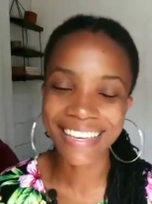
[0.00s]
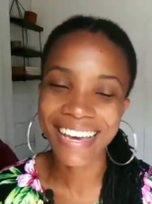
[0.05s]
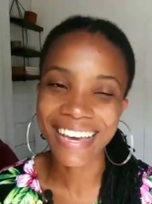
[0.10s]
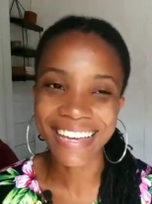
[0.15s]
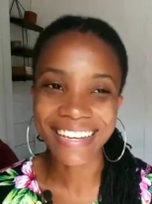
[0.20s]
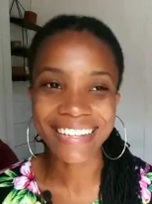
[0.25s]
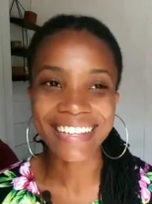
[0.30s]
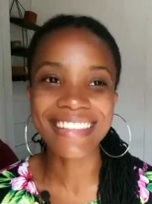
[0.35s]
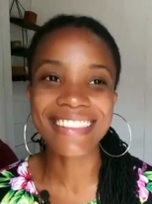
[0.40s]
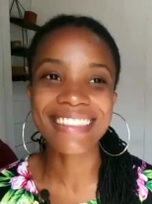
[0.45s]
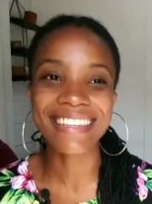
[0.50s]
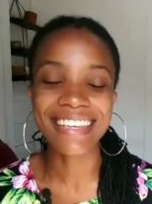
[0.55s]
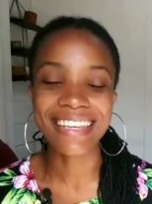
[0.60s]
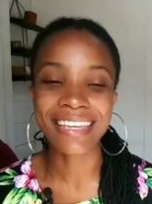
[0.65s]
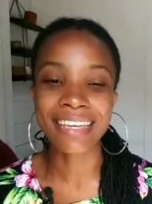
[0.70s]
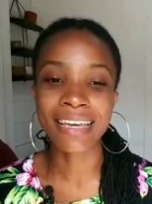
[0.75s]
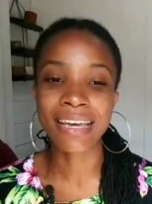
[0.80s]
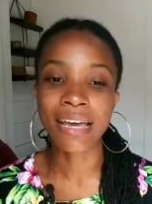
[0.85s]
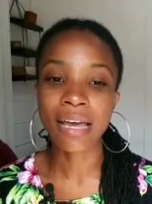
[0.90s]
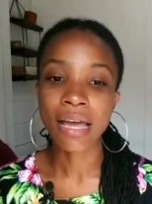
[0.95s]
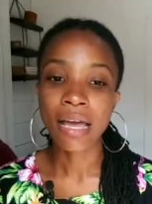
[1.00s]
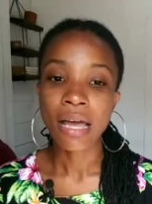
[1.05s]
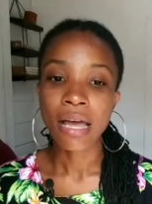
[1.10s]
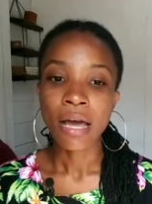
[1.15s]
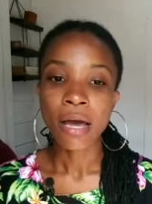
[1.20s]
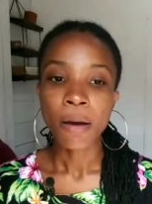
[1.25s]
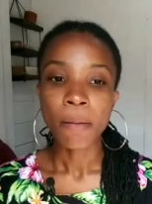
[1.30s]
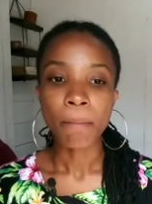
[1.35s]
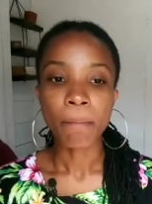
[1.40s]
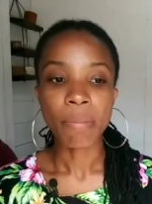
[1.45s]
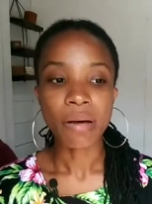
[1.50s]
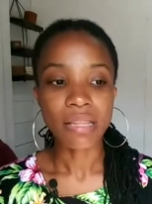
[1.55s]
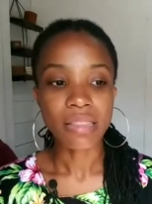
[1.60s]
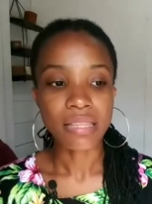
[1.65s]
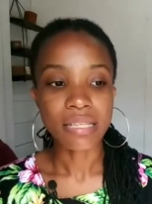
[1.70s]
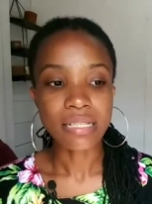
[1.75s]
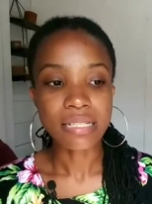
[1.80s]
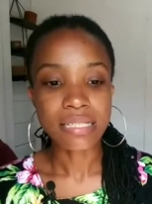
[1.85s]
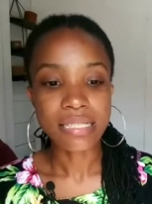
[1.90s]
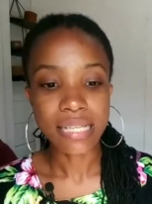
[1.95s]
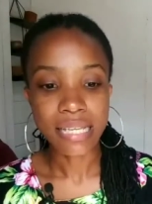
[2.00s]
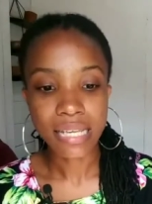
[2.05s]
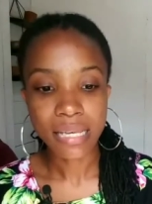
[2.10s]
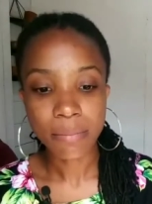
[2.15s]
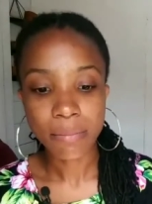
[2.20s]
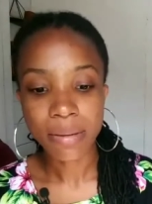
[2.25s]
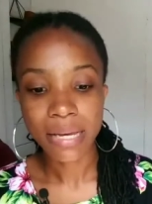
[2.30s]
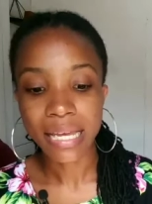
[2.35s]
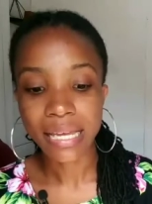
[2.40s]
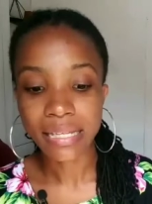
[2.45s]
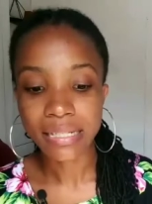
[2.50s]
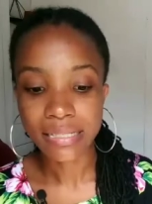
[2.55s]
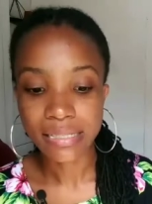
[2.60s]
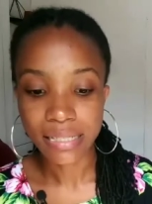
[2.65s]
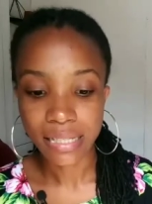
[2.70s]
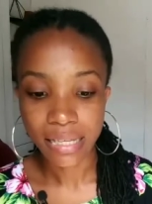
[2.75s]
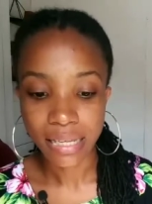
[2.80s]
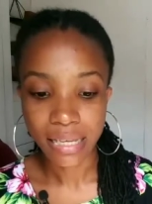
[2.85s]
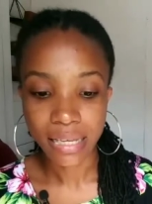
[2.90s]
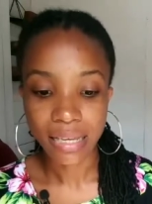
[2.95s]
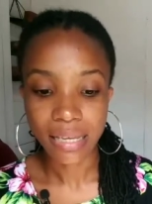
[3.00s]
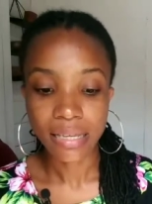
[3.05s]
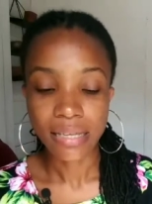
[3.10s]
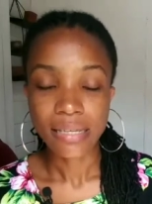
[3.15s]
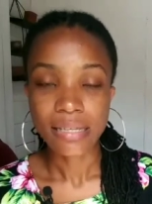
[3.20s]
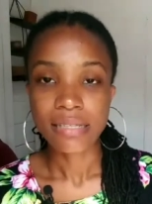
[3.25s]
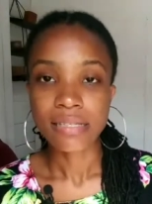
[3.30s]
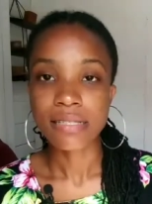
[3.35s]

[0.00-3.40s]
kind of thing, but the day by day